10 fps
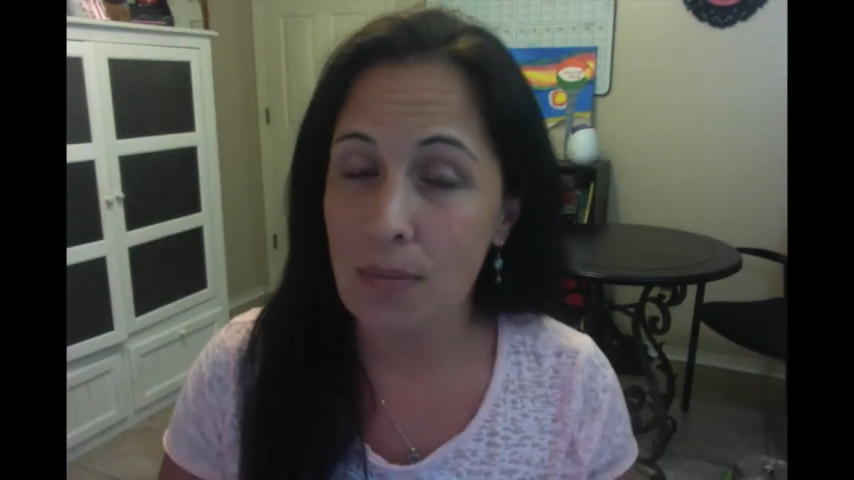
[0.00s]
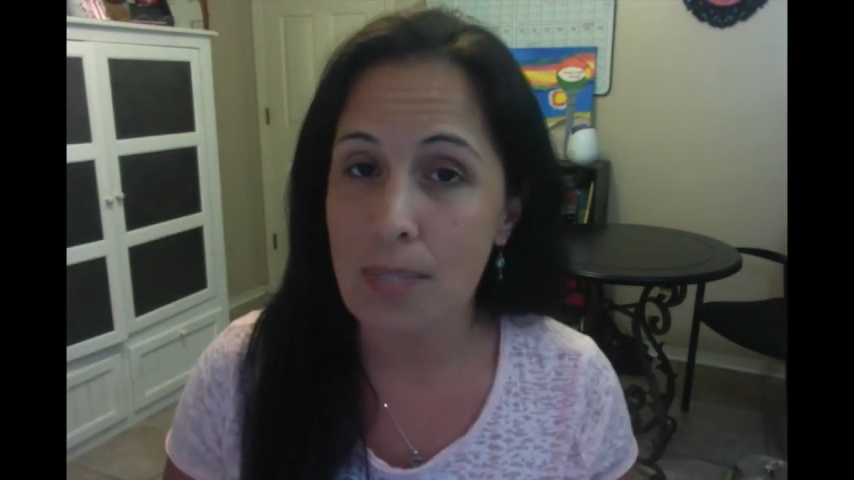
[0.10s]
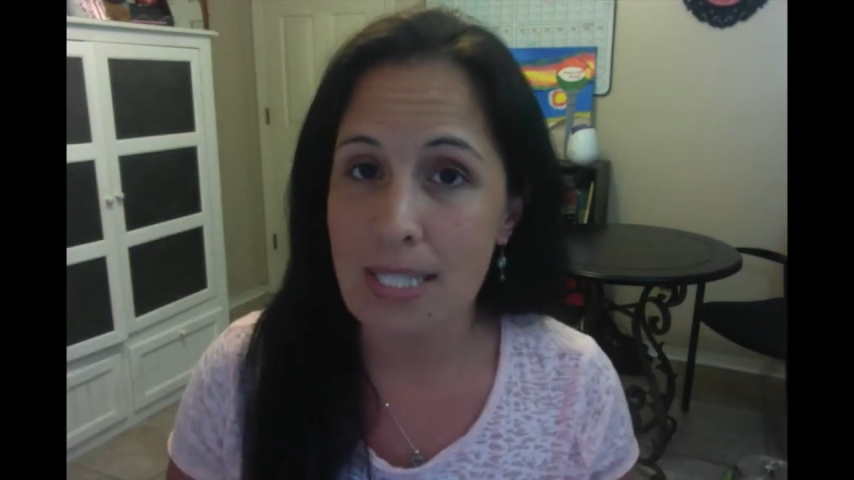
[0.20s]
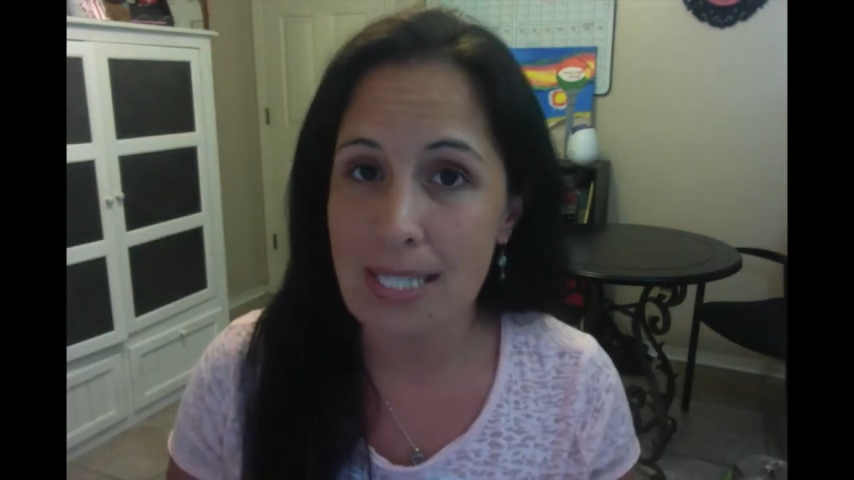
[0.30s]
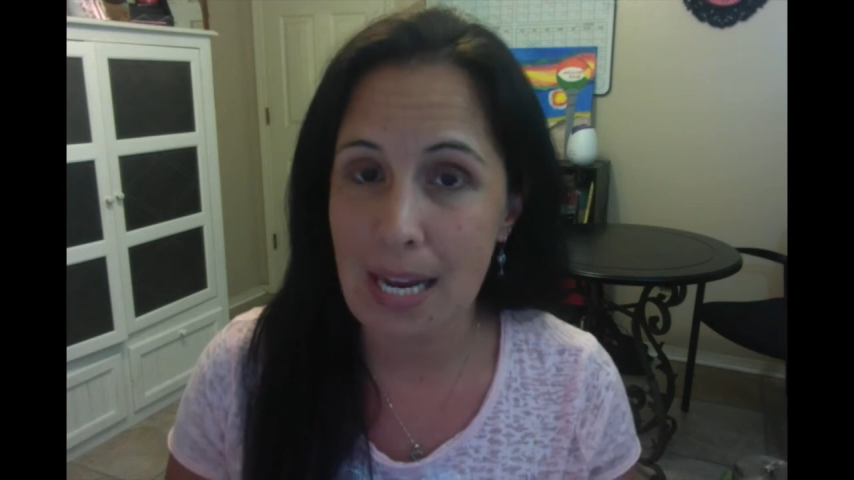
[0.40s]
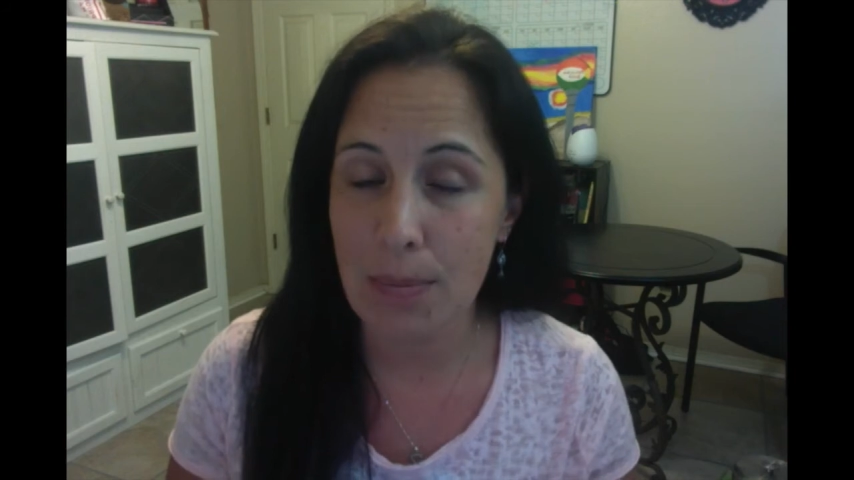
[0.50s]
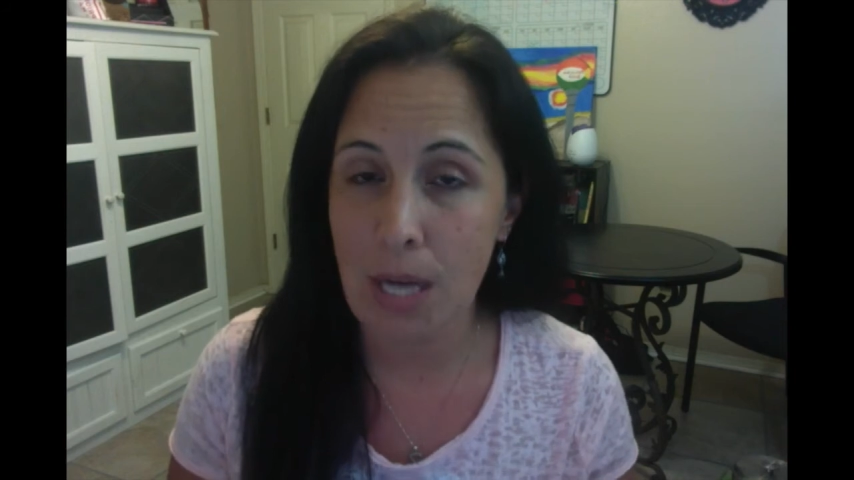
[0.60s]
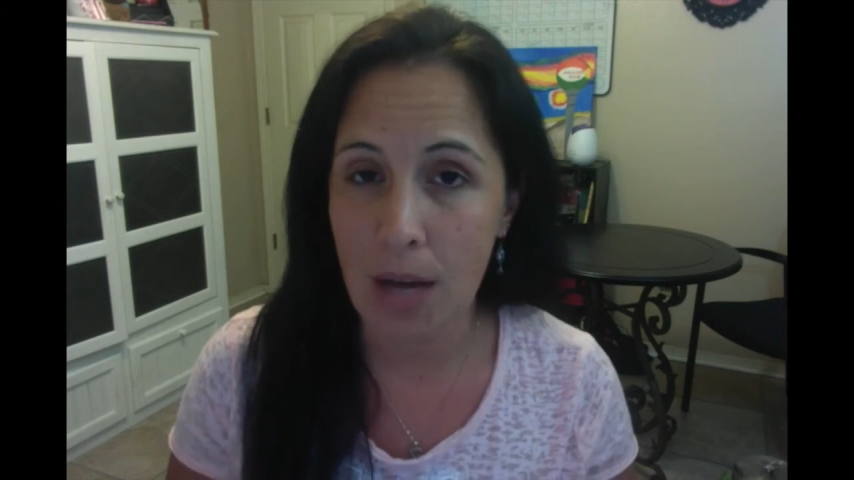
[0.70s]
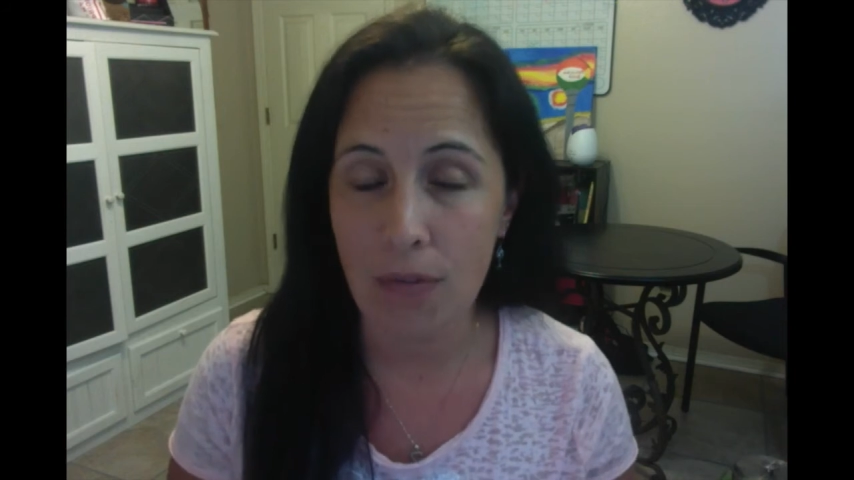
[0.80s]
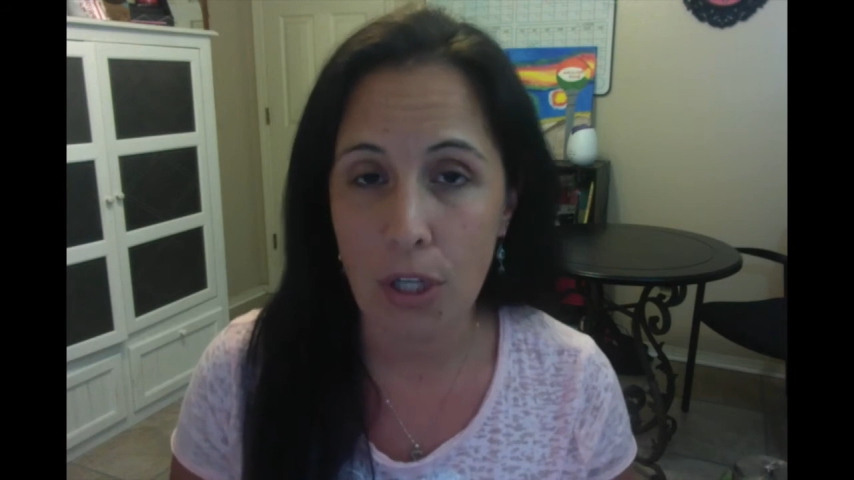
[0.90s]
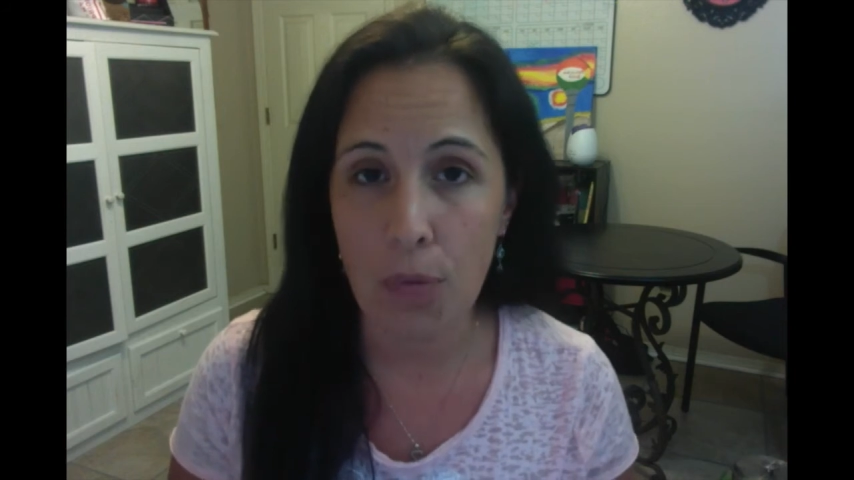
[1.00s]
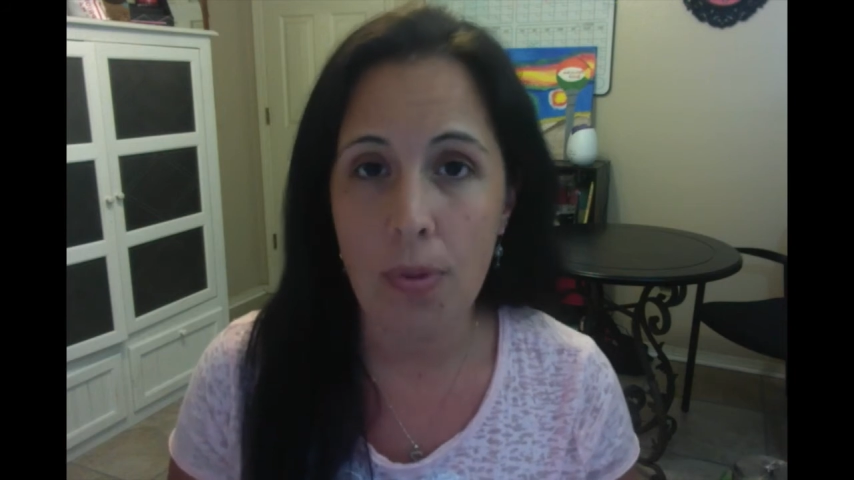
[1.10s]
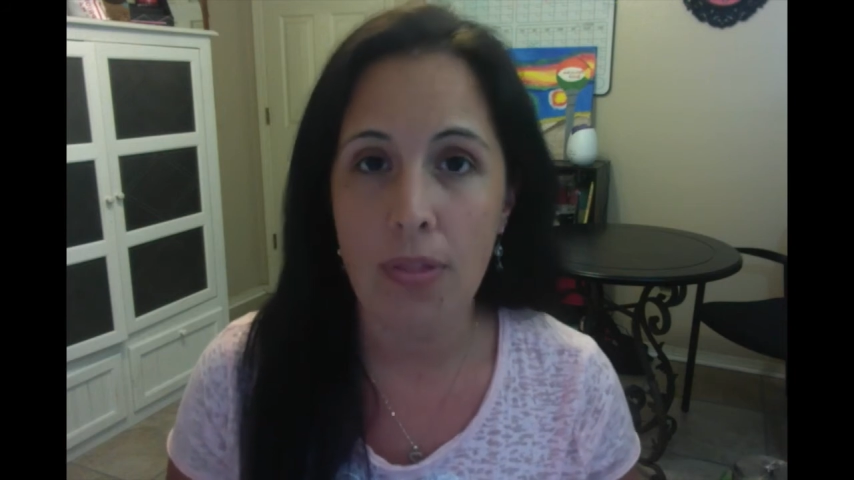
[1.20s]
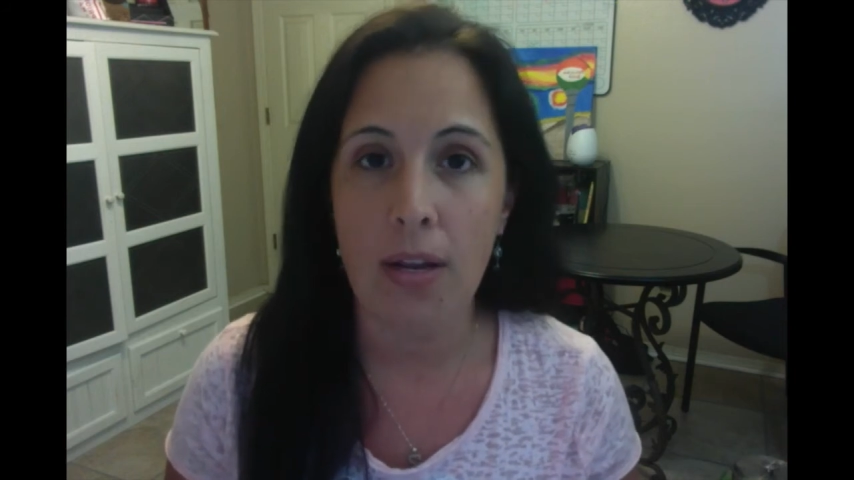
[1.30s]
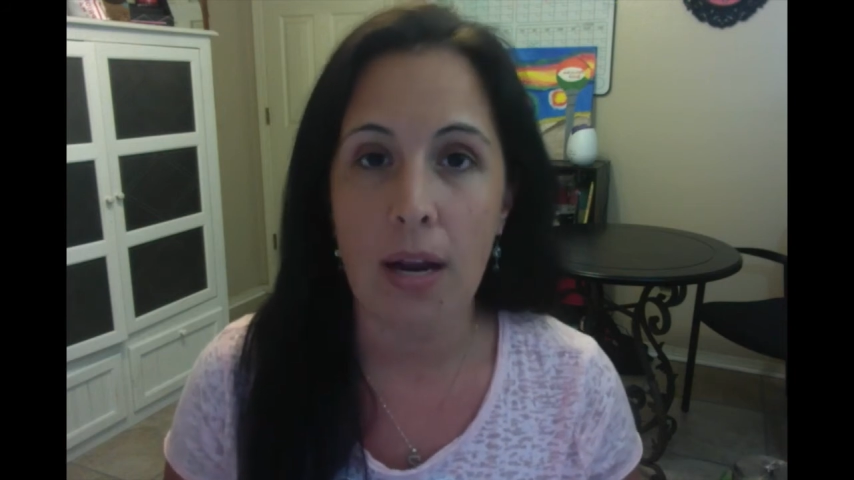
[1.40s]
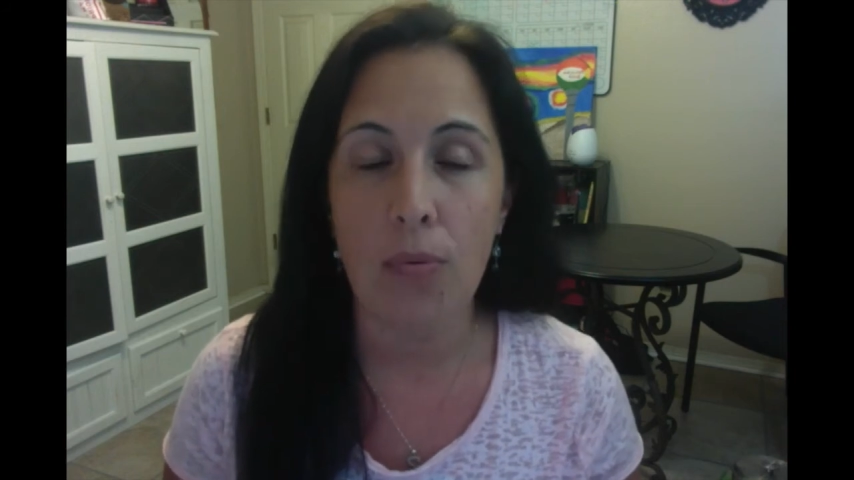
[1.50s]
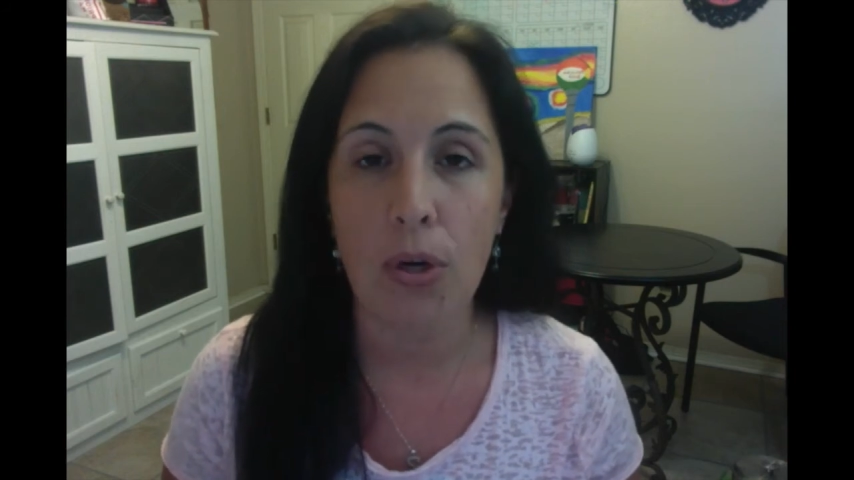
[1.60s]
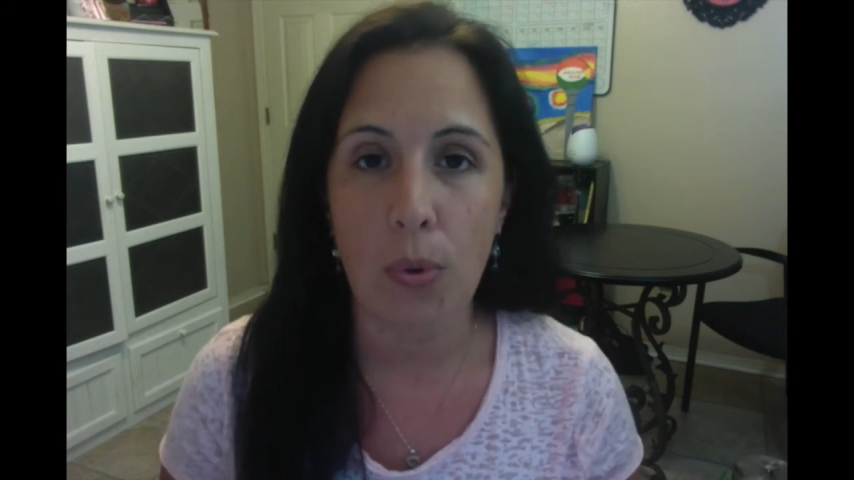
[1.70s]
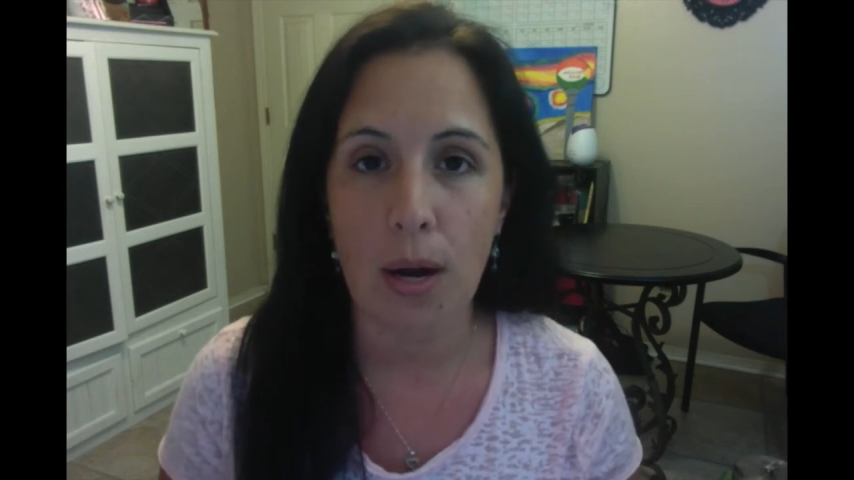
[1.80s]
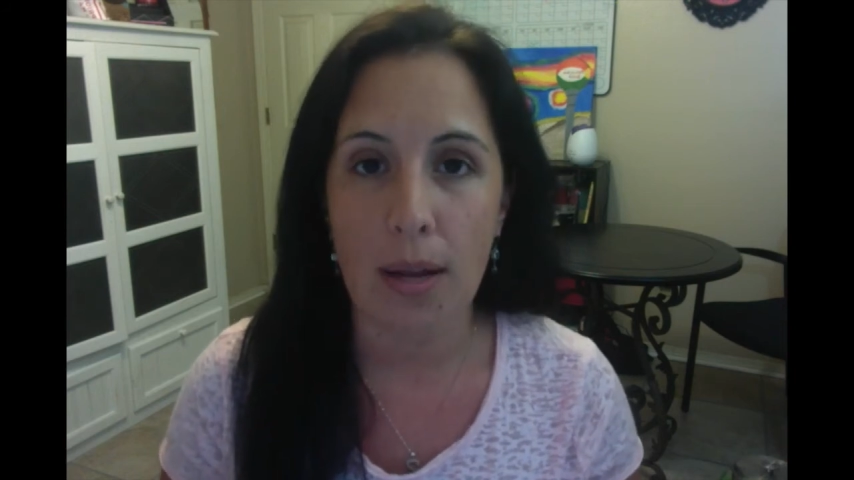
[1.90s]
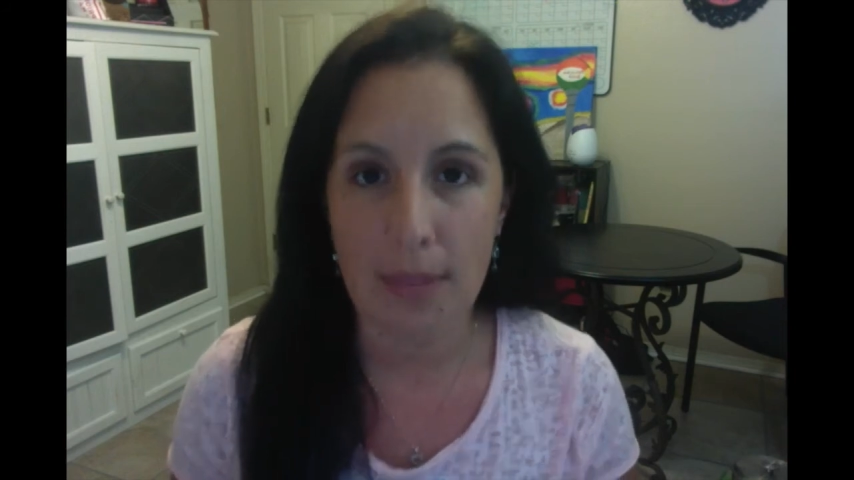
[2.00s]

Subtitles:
stamped envelope that I required,